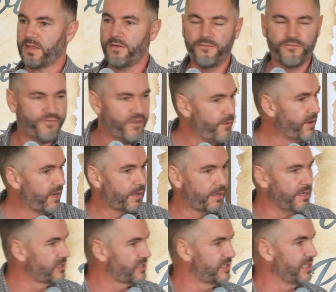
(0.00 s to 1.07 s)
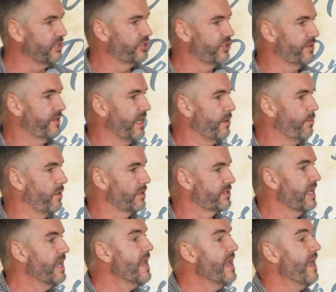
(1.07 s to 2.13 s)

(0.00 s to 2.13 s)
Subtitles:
Very clear distinction that he wants.